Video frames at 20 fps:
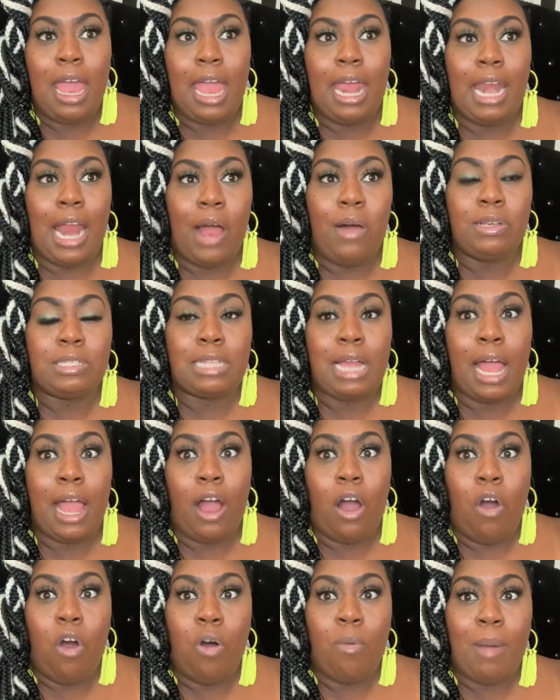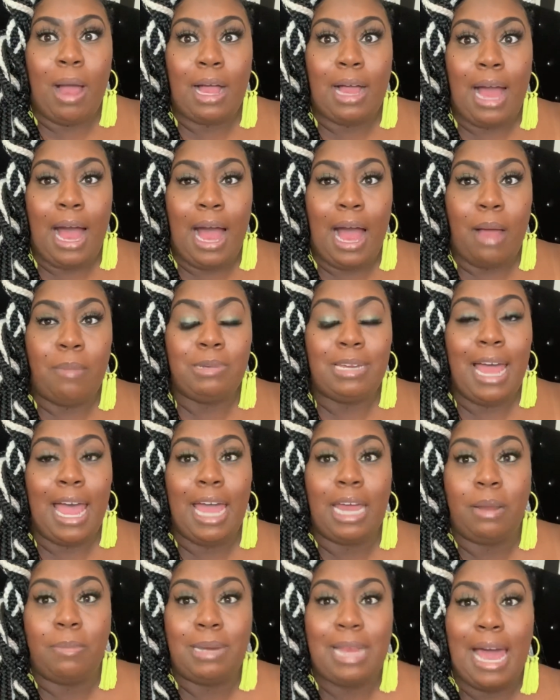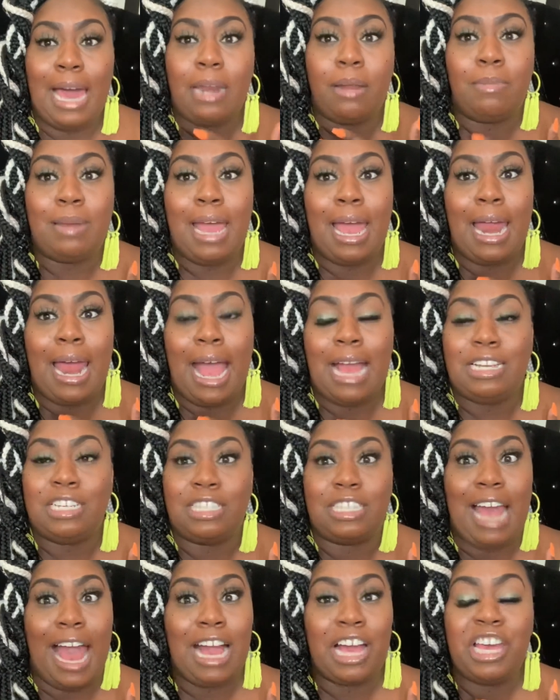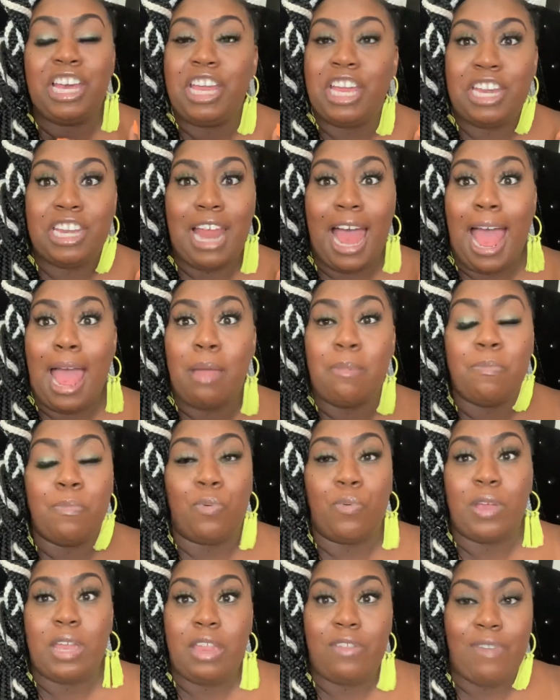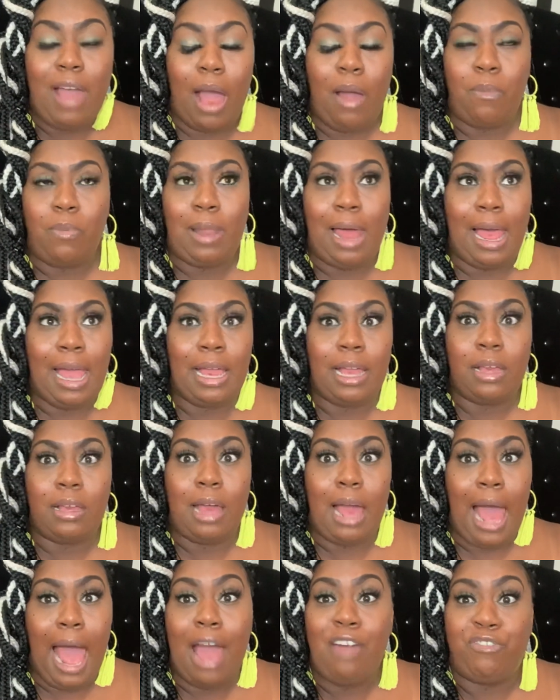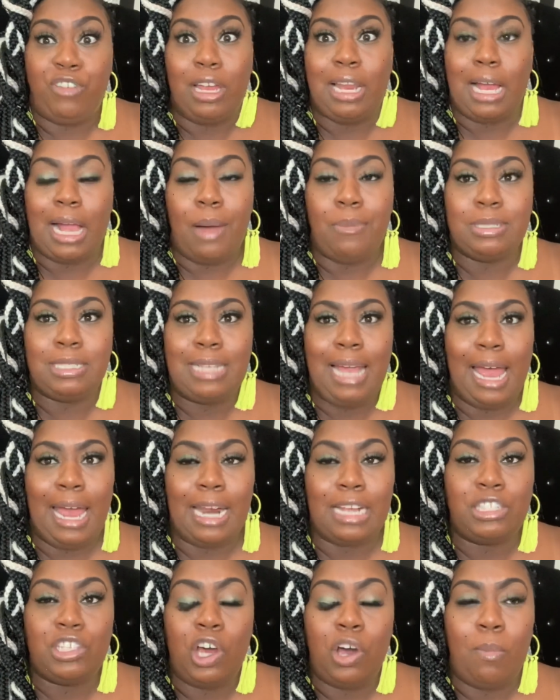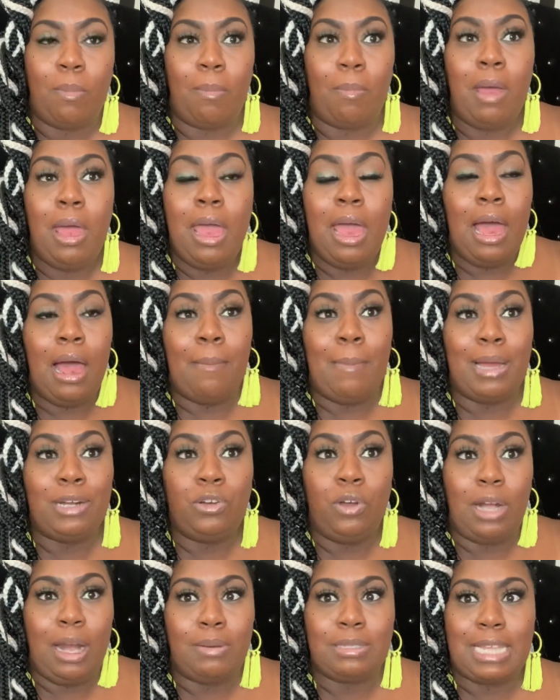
And I was like, oh my God, I'm dying. I could not breathe. I felt like I was dying. I told my daughter, I